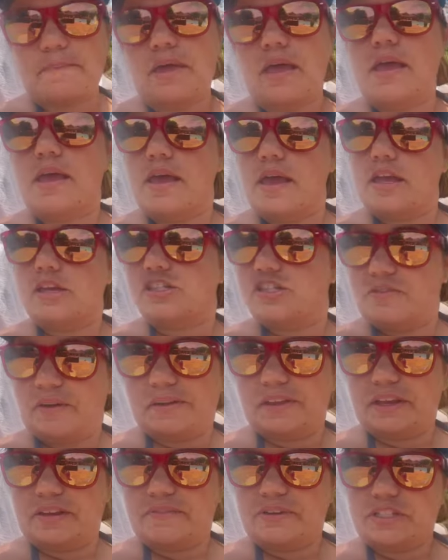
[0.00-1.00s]
She
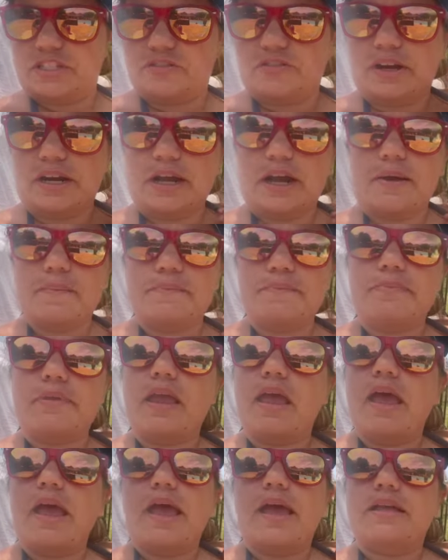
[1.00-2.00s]
finally convinced her friend to come,
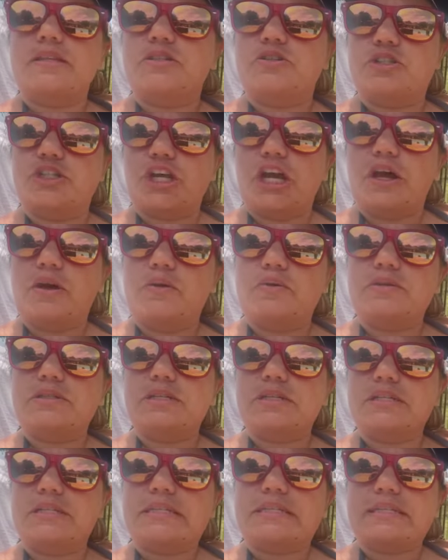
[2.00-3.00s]
and so she goes to
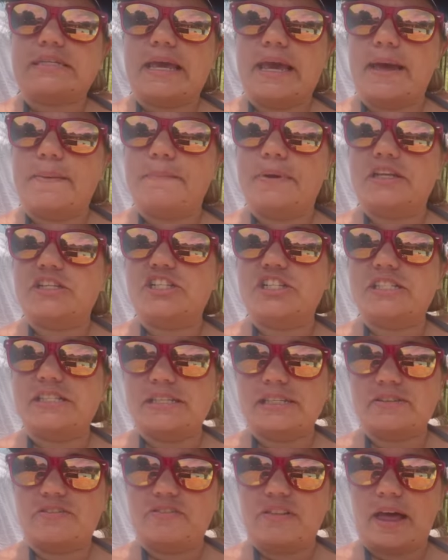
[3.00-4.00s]
this camp, and she
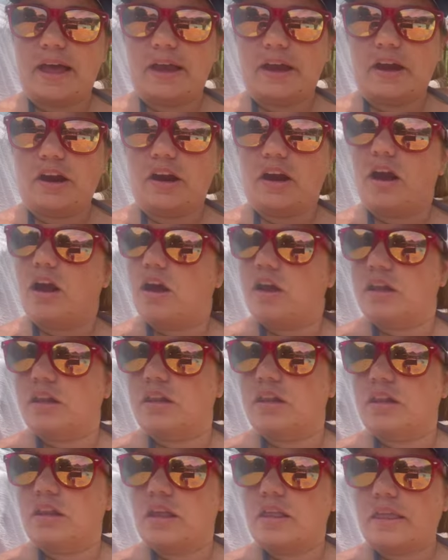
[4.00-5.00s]
sees a flyer on
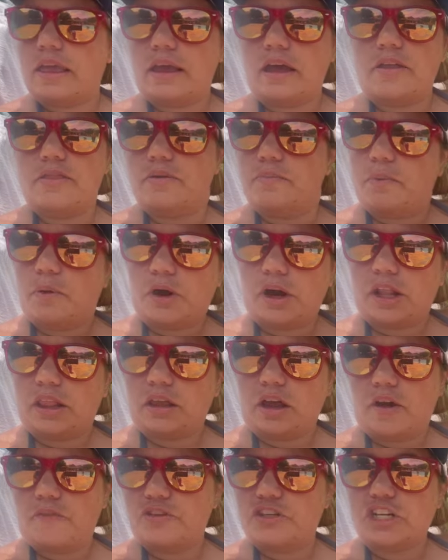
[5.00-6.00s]
the board at the
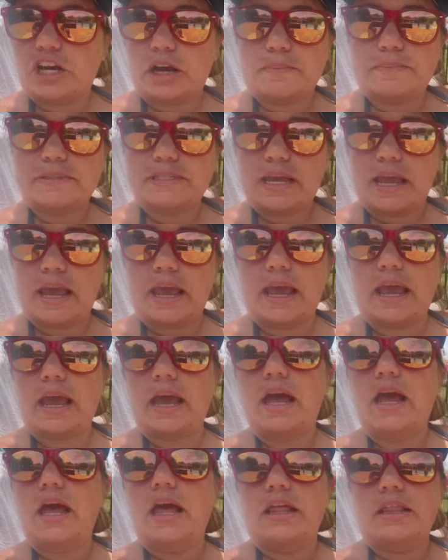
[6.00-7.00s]
coffee shop saying
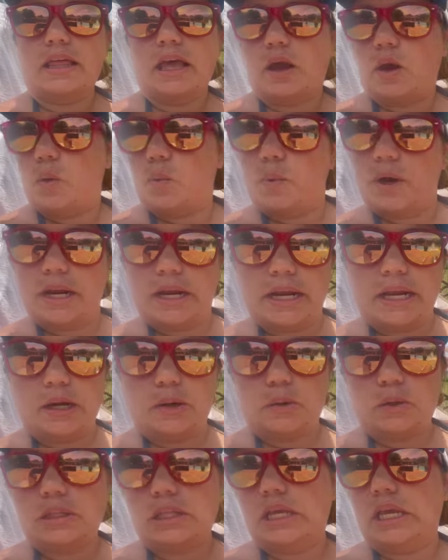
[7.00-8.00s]
one night
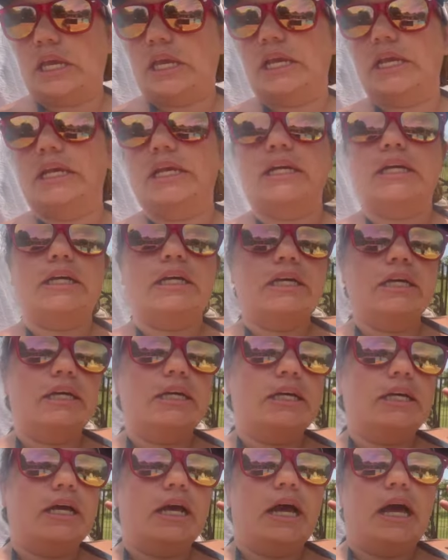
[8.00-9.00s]
only,
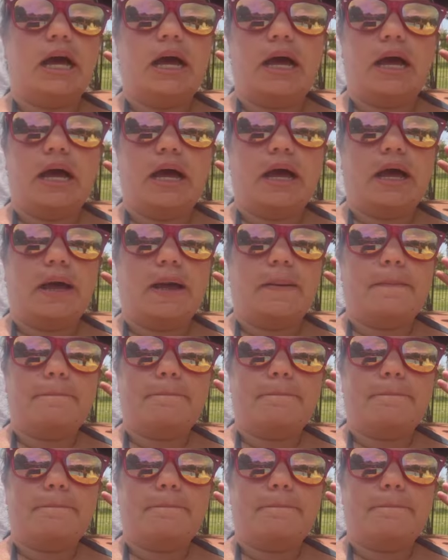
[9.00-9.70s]
I